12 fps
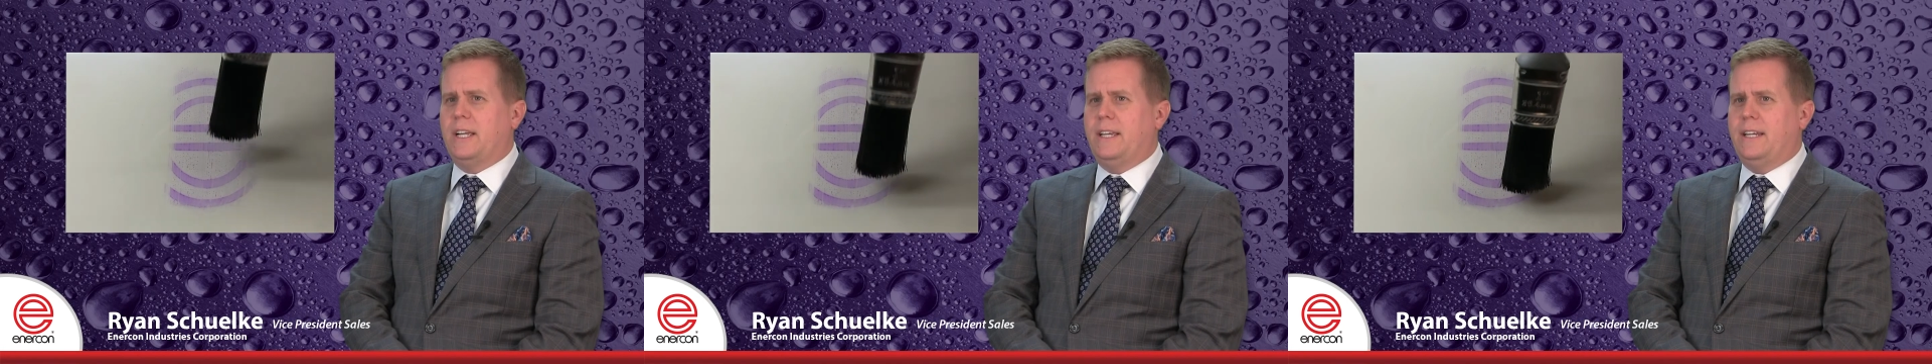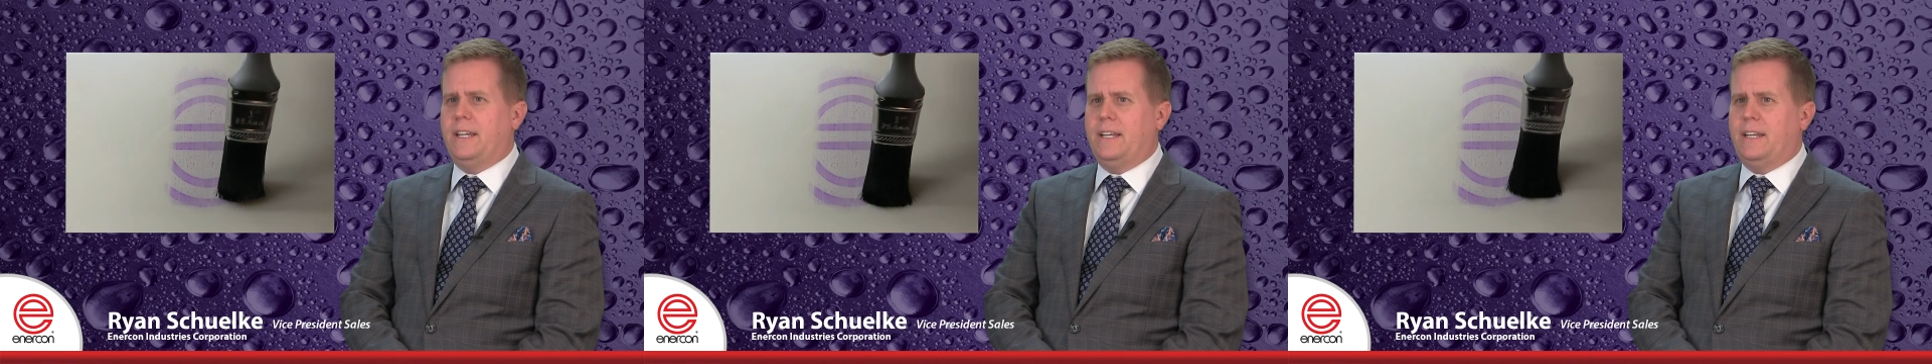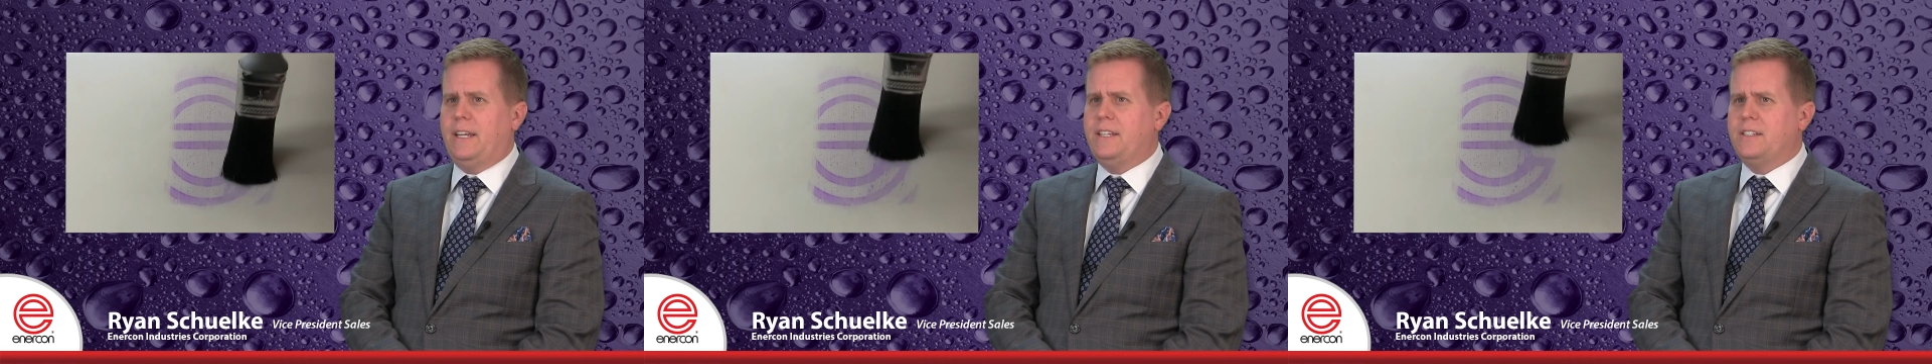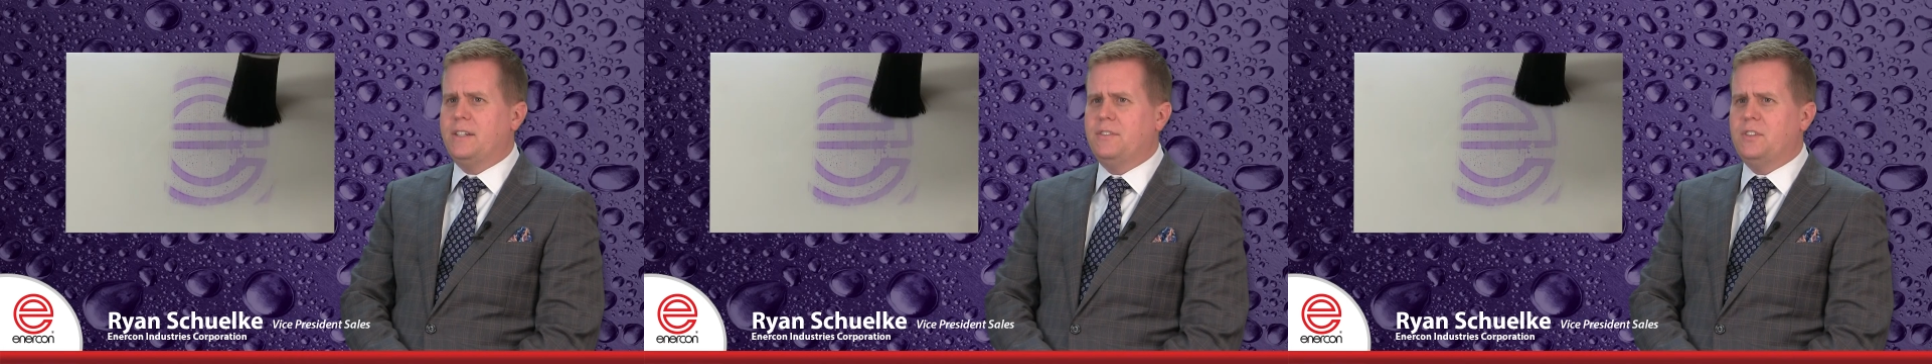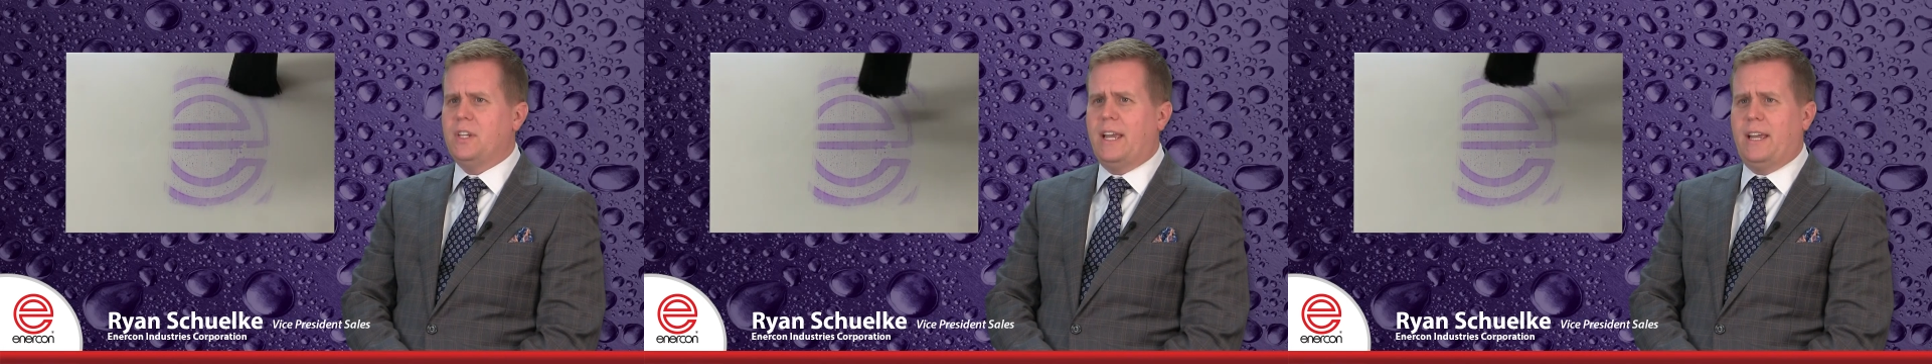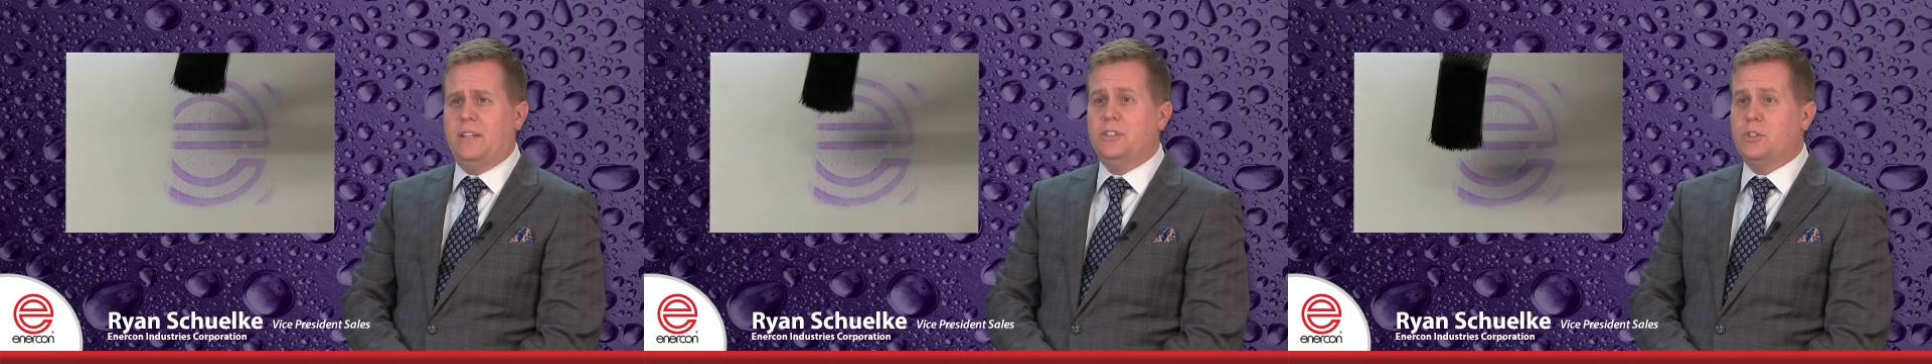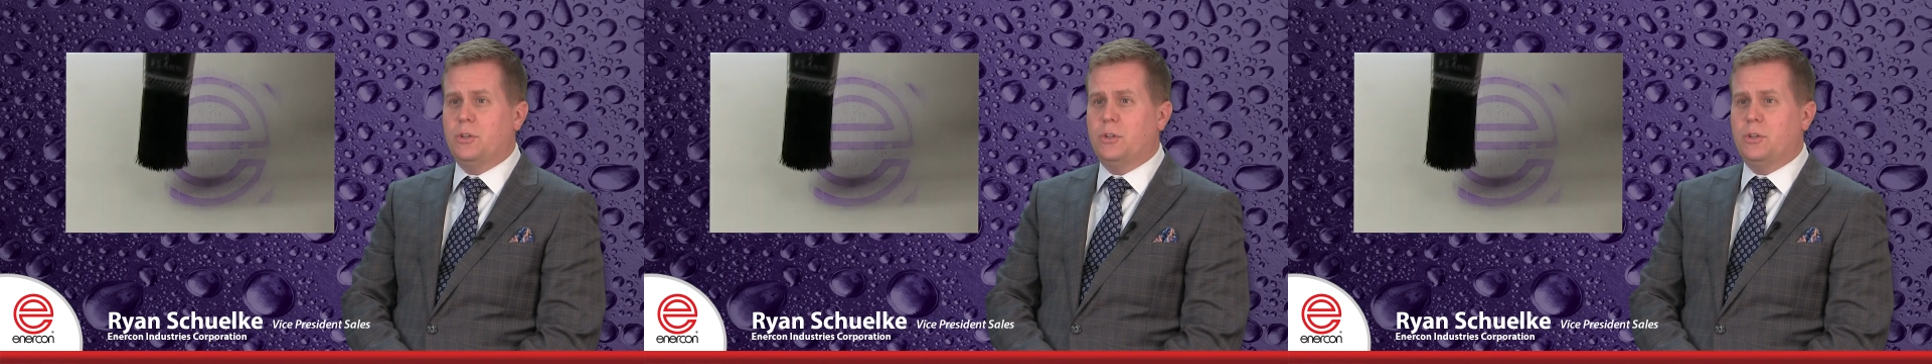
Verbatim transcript: on getting adhesives and